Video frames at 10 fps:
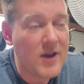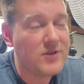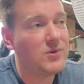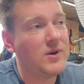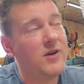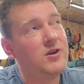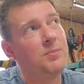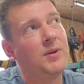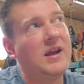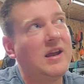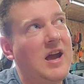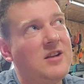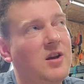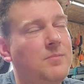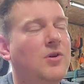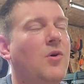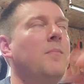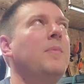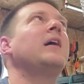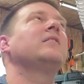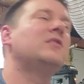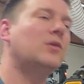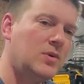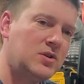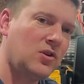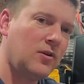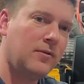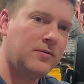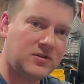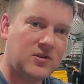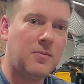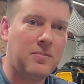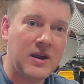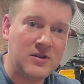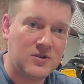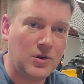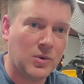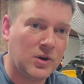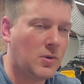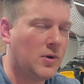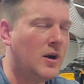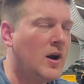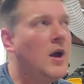So now you're playing catch up. You're going back to your original start page of your work order,